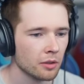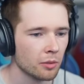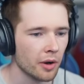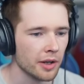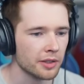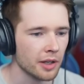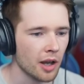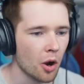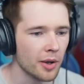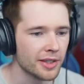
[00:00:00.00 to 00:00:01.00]
Where is he?
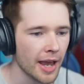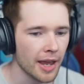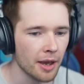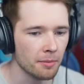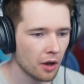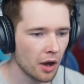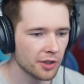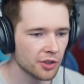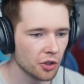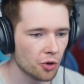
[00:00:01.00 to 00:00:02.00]
Oh, is that him? Oh, this is